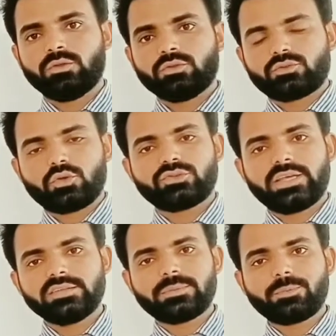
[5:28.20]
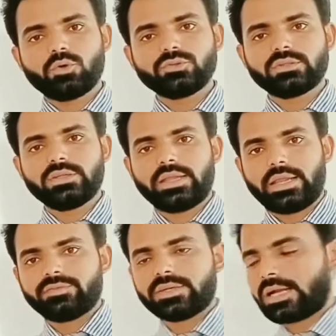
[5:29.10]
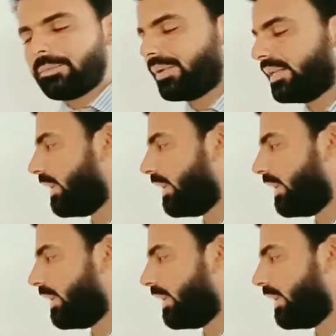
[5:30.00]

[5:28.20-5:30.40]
So say suppose if the company